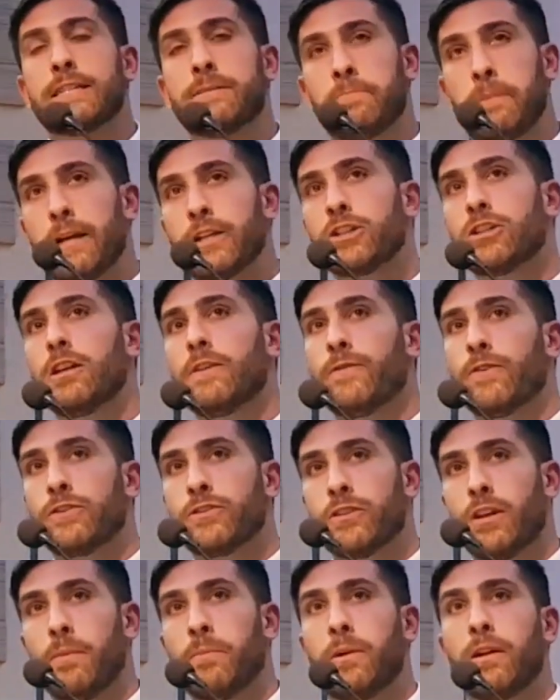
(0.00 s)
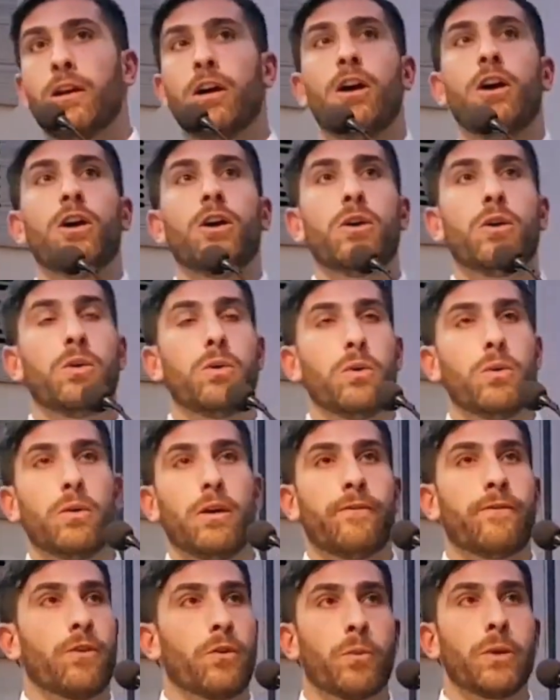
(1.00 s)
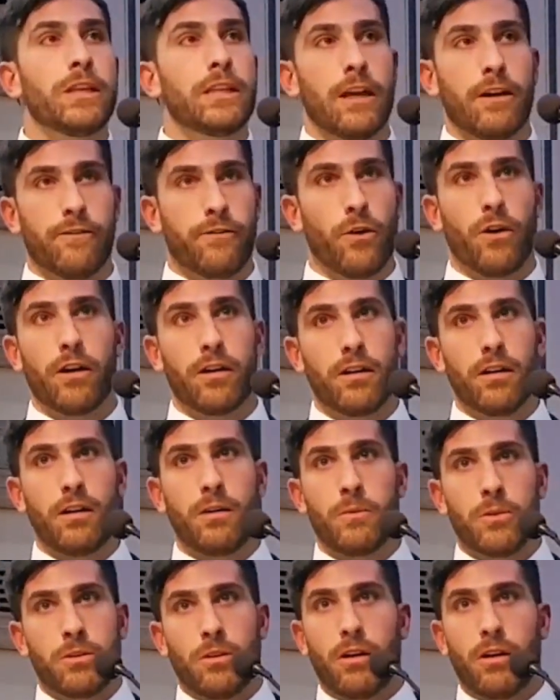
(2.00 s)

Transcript: especially for someone who for retail fraud.